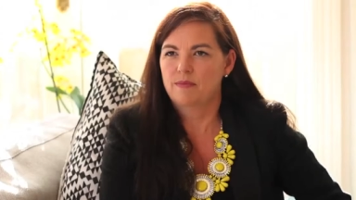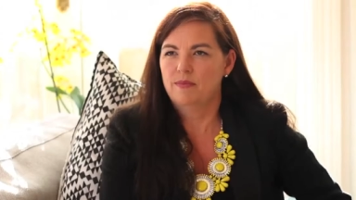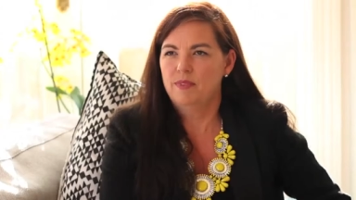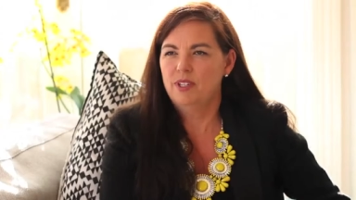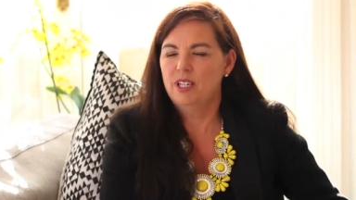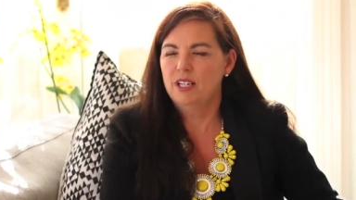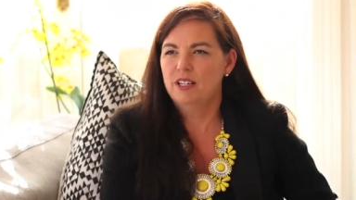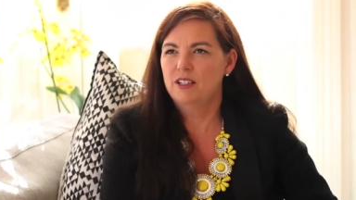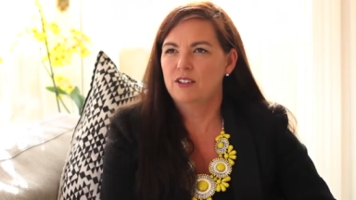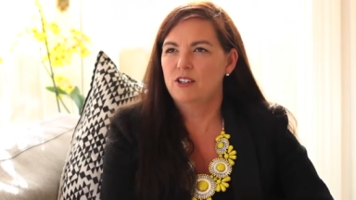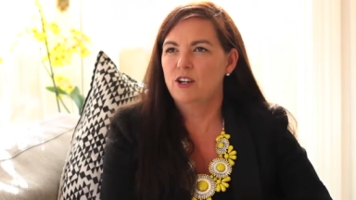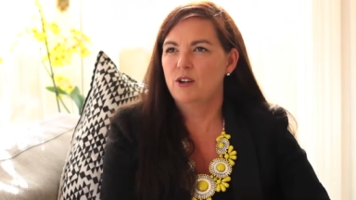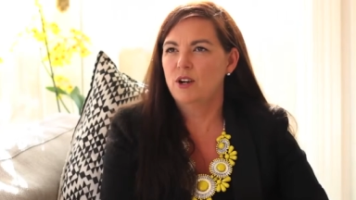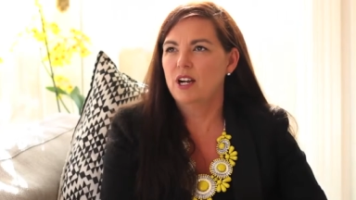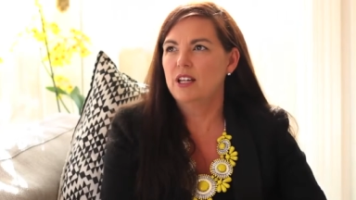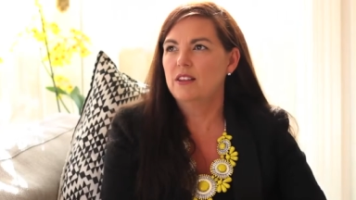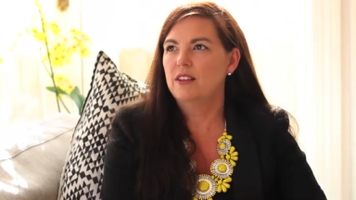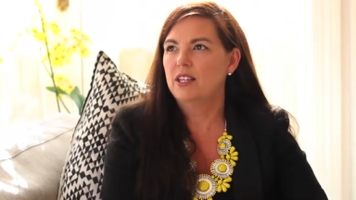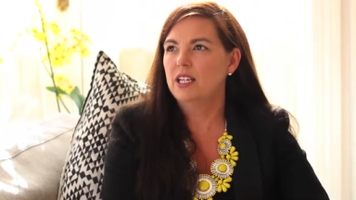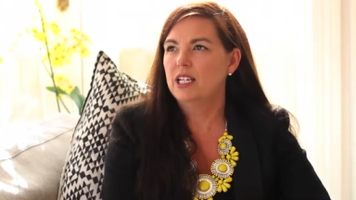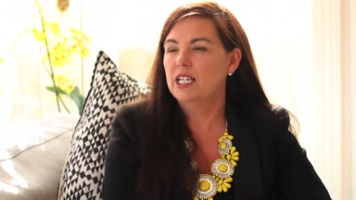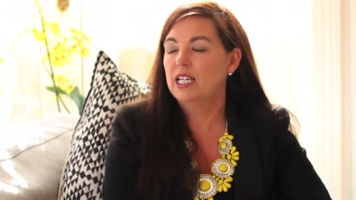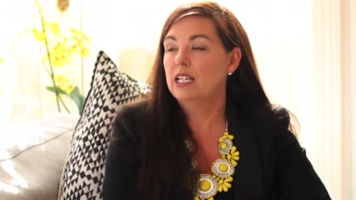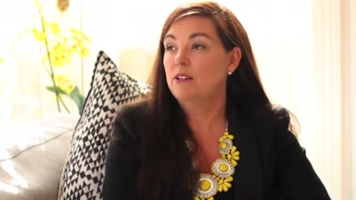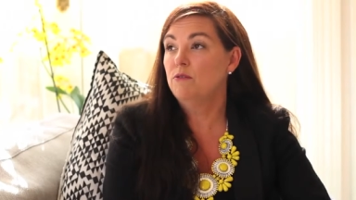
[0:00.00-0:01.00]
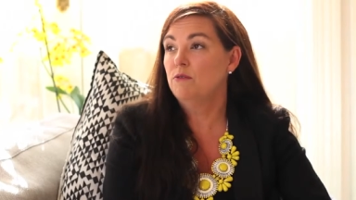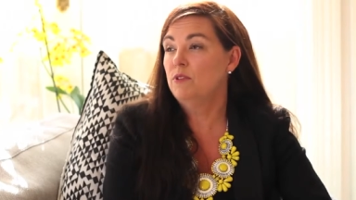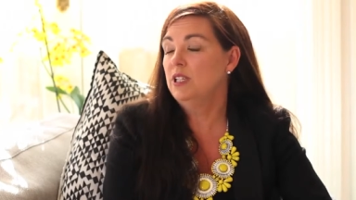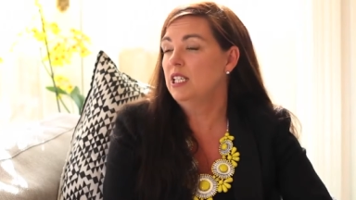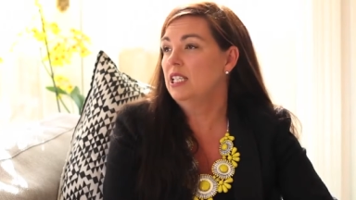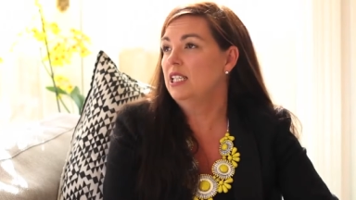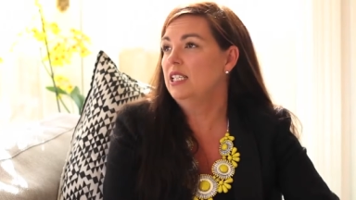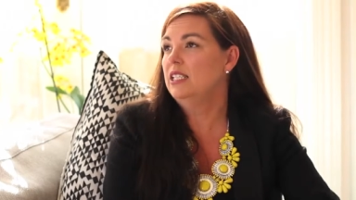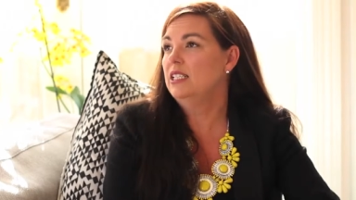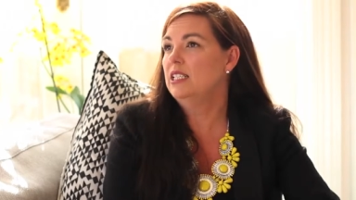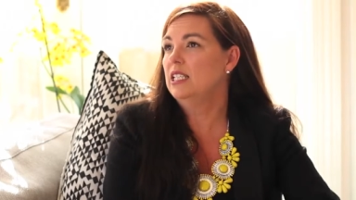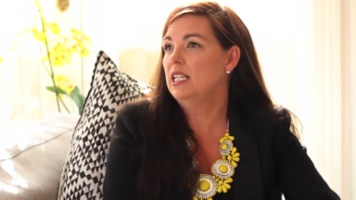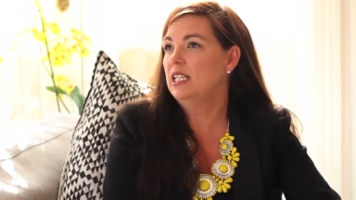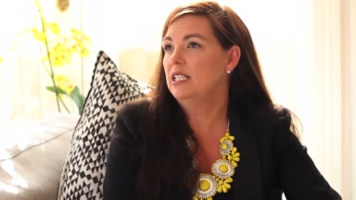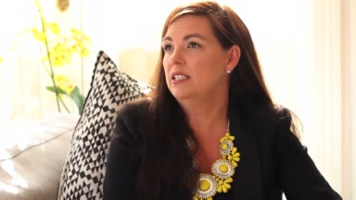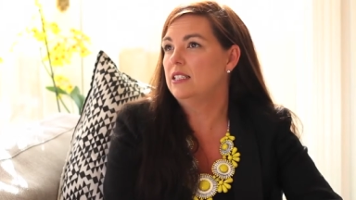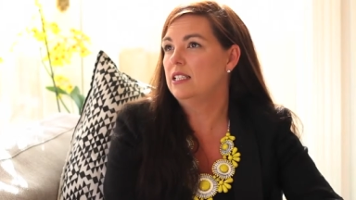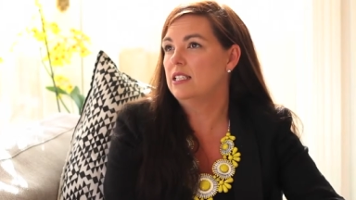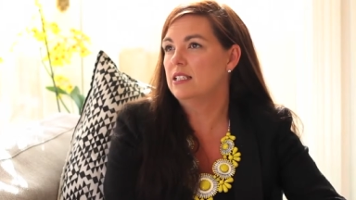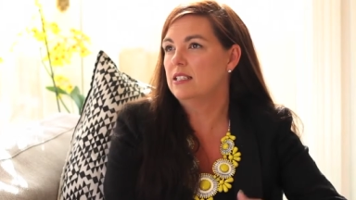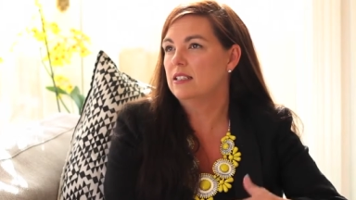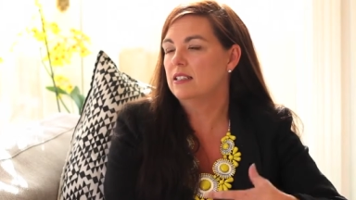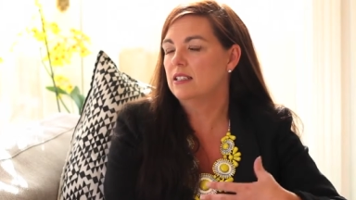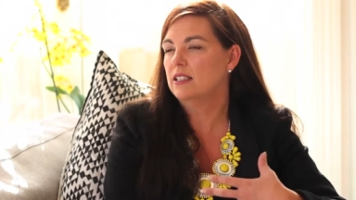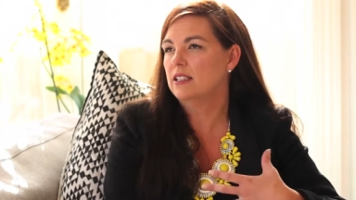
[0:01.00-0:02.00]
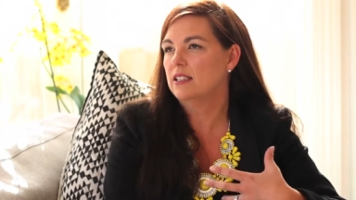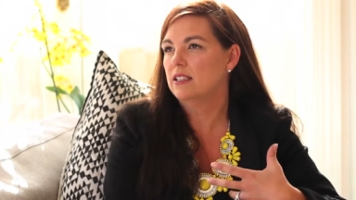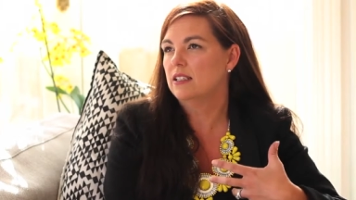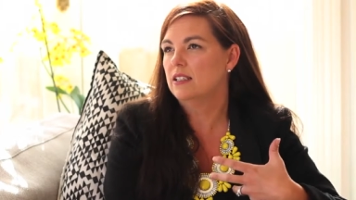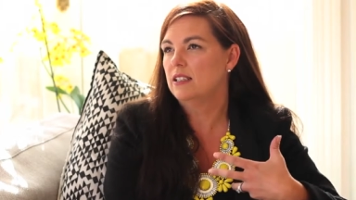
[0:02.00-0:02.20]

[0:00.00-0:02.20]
Yeah. No, I think it really. It didn't.